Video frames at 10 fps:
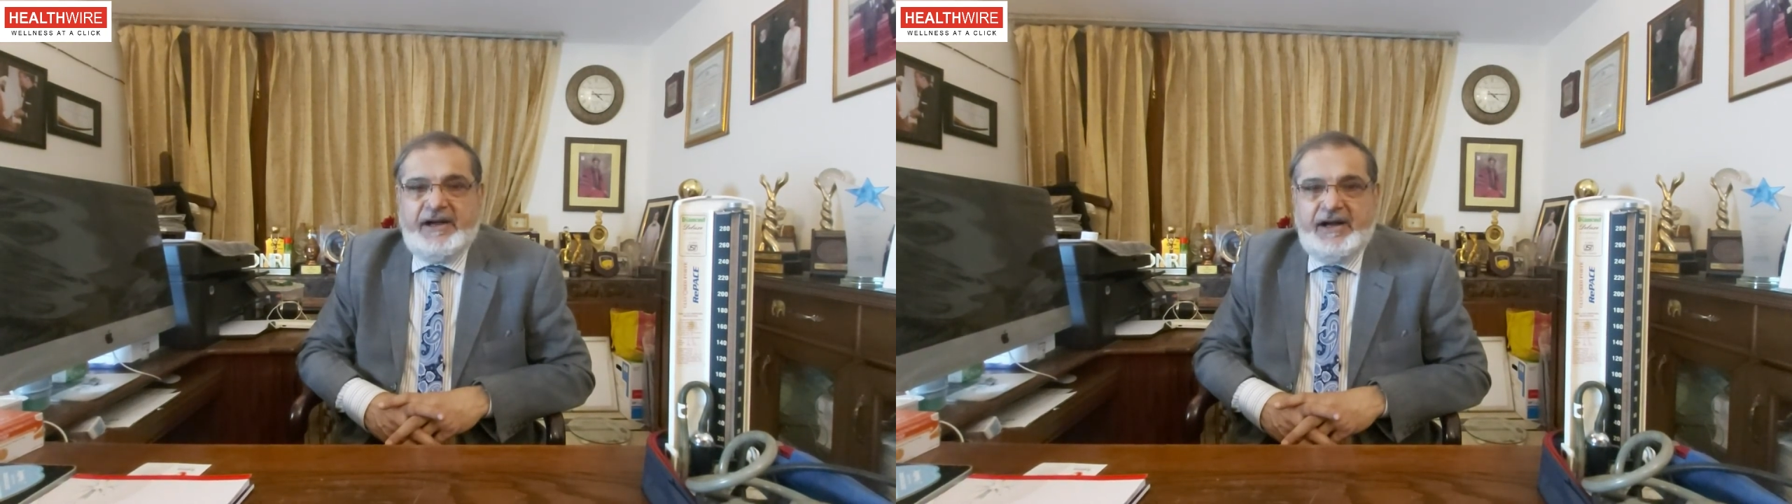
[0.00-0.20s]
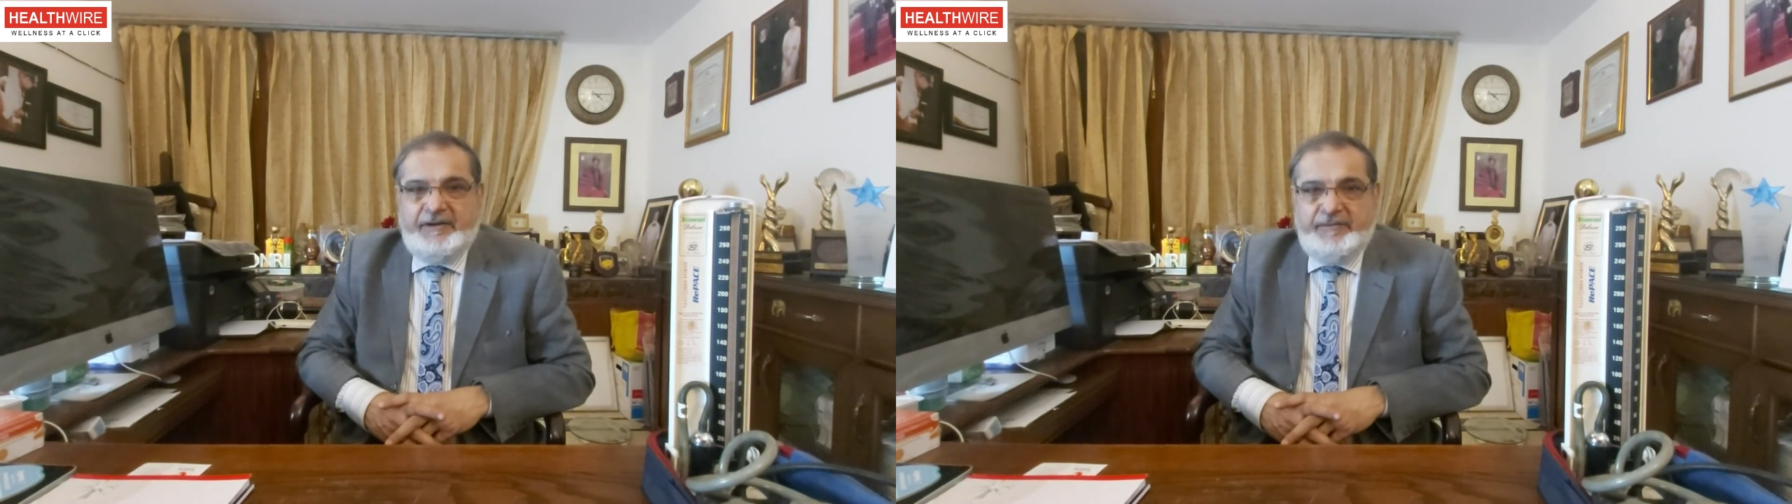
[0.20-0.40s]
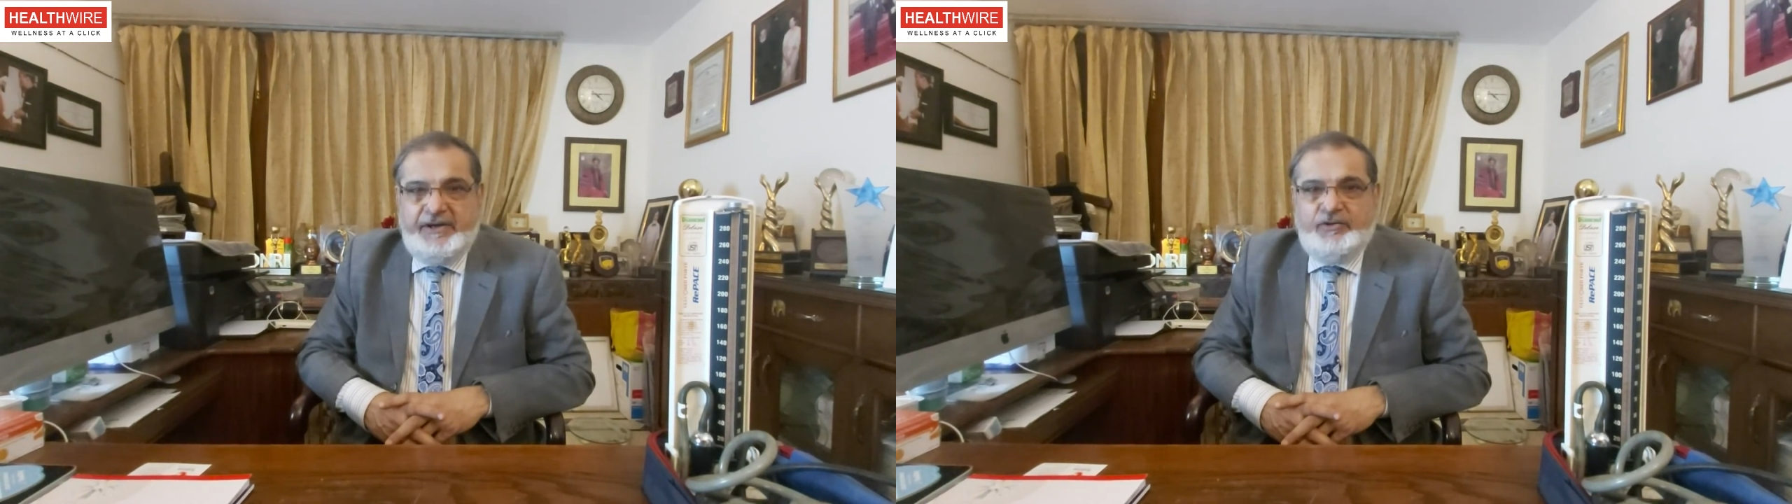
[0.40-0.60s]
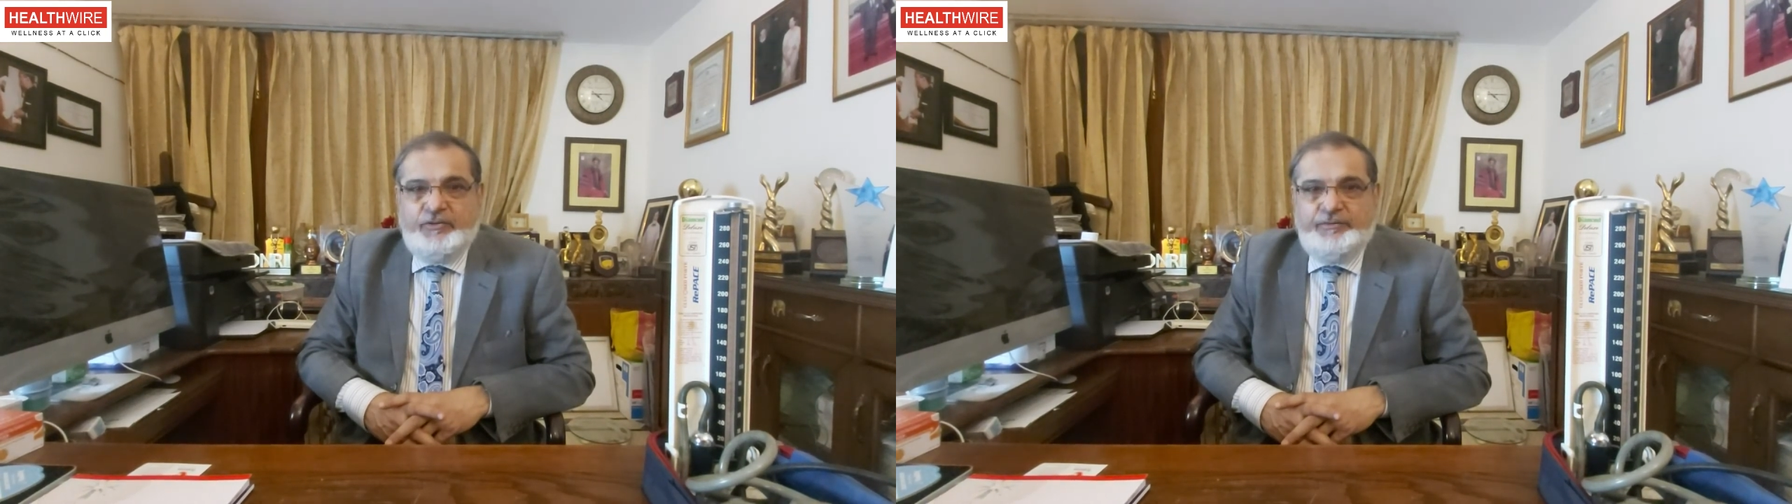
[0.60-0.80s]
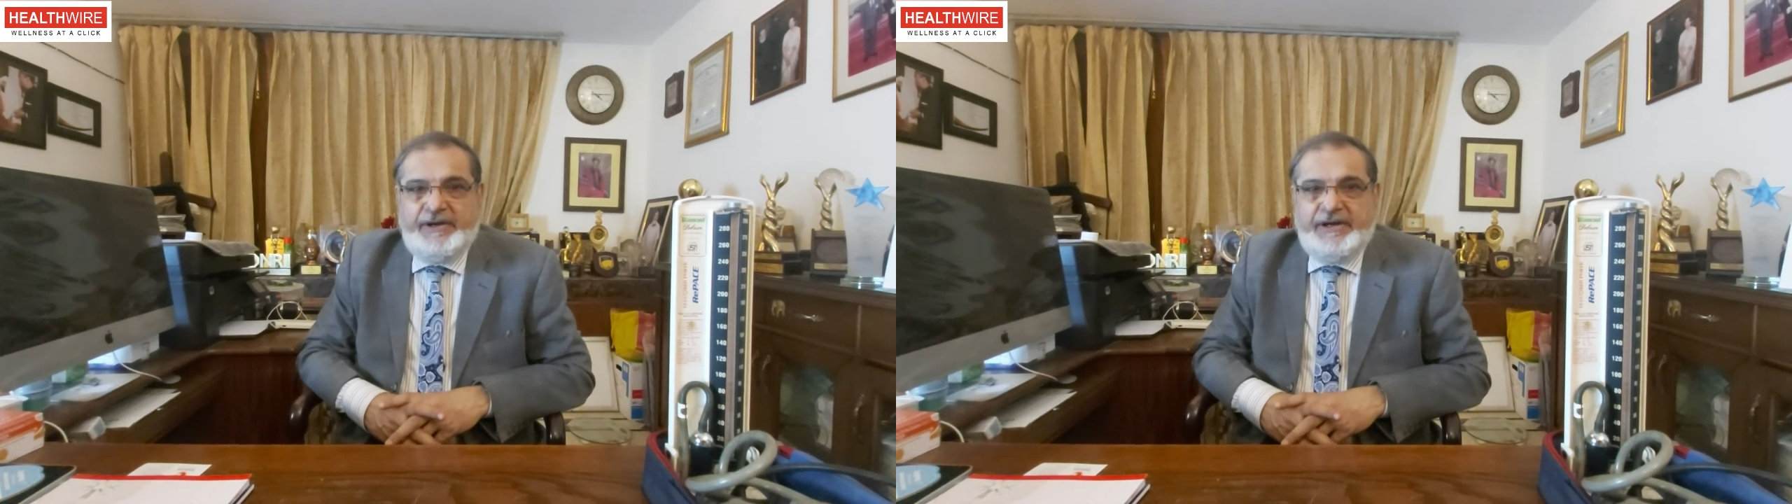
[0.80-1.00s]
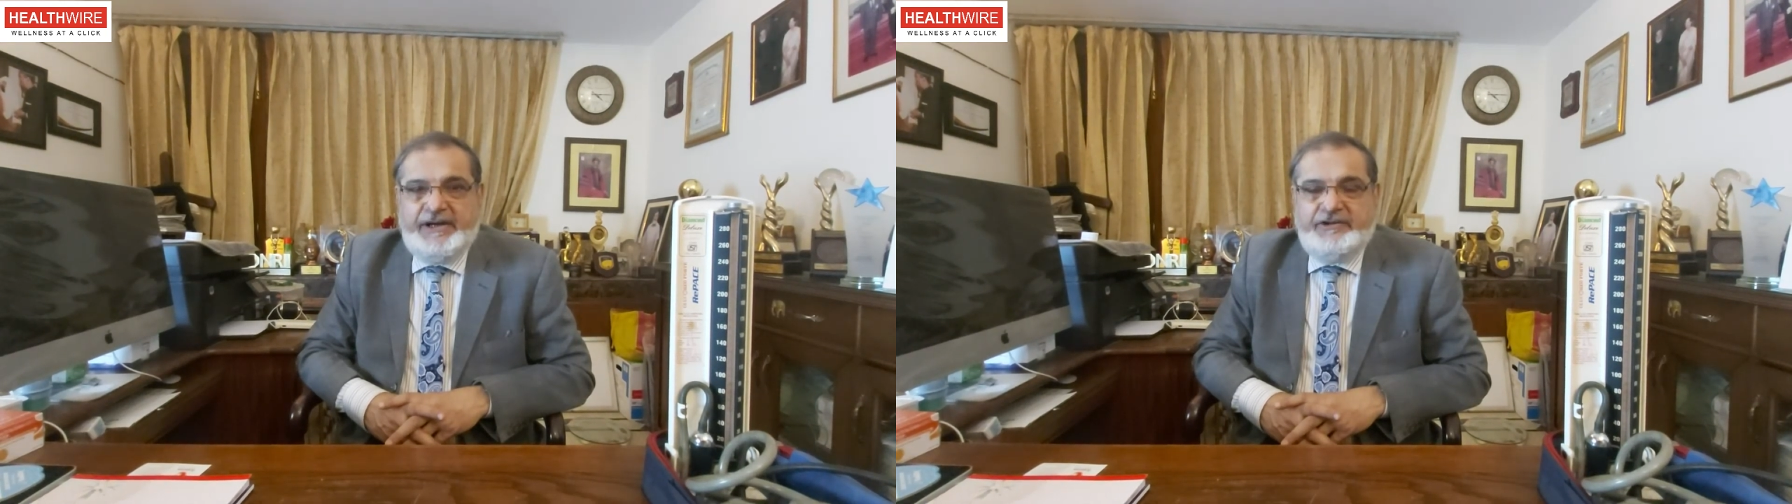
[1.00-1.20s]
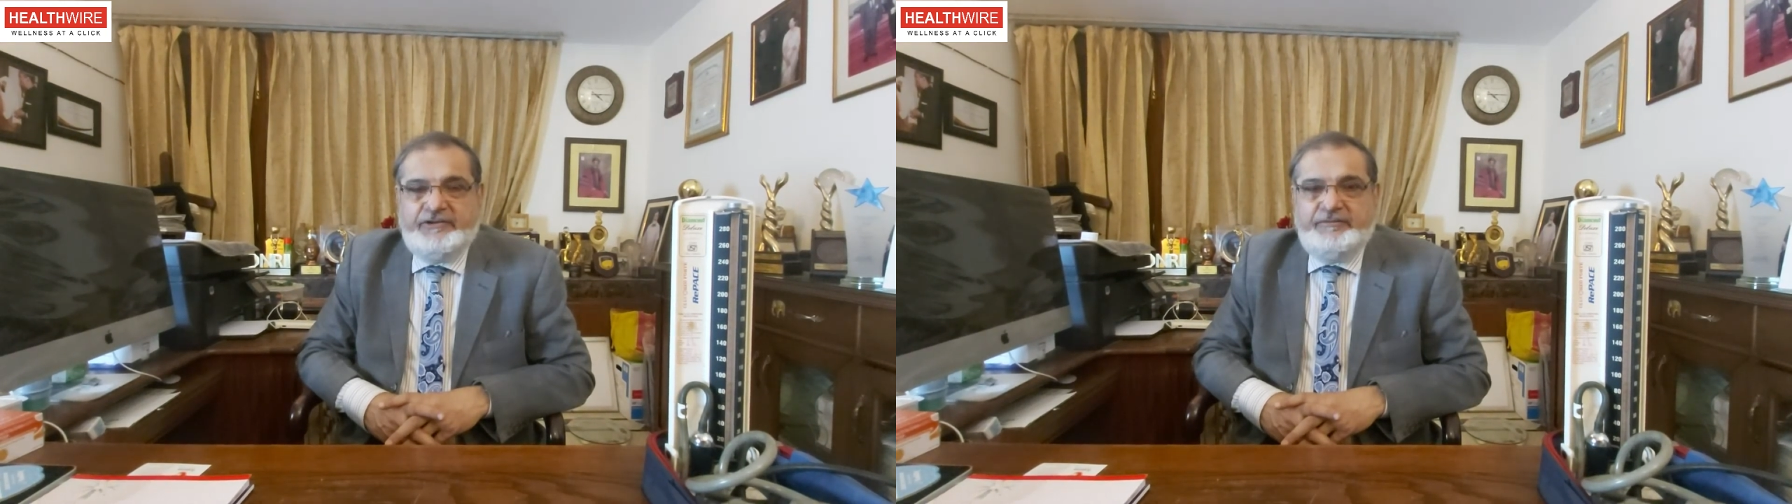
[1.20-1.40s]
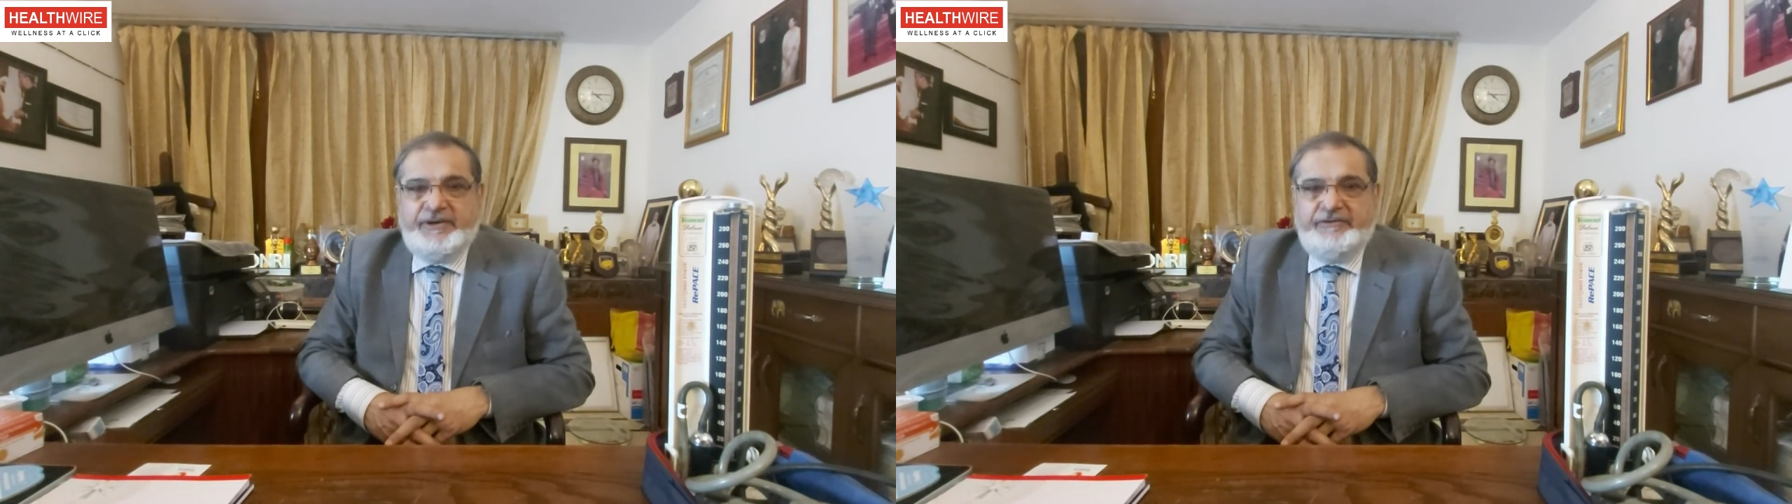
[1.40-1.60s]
are being opened. They should be